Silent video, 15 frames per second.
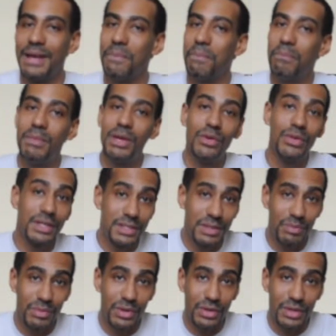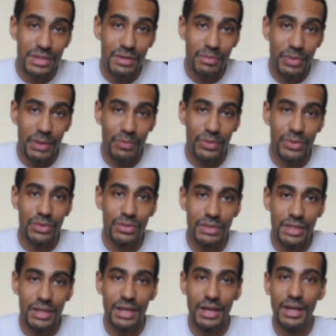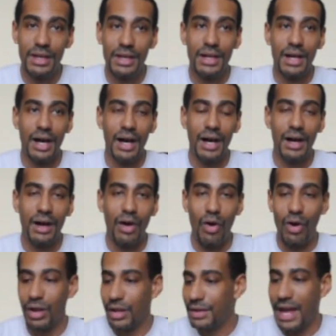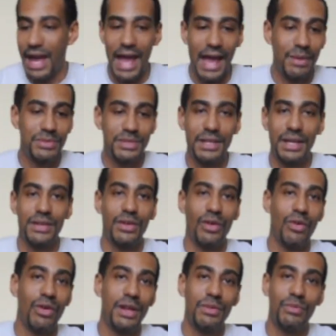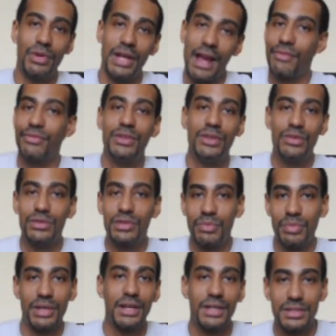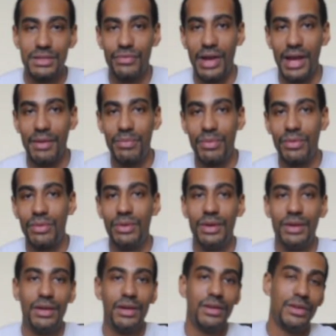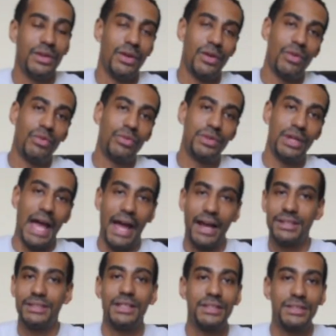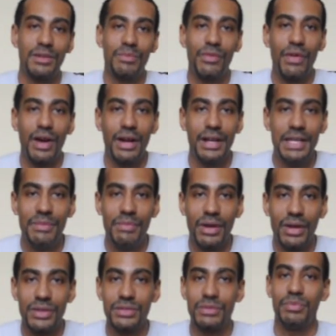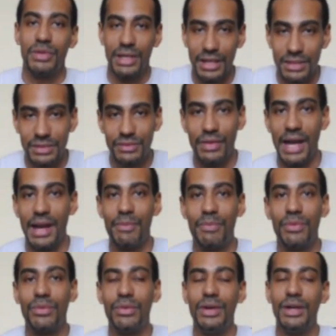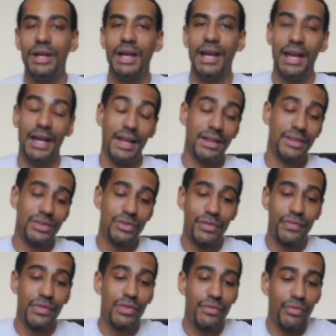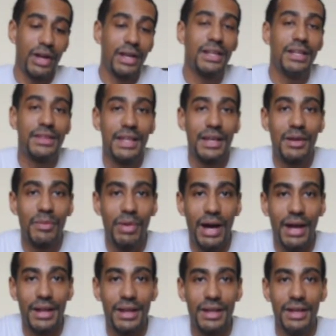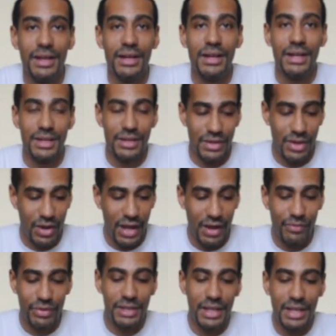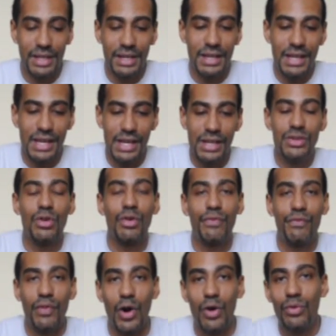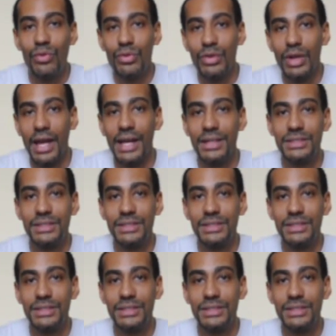day. Millions and millions of people use it. All of the apps that are on it, we have to use it because of Apple, to access some of our emails because of Apple. And if you frankly think about it, everything in your phone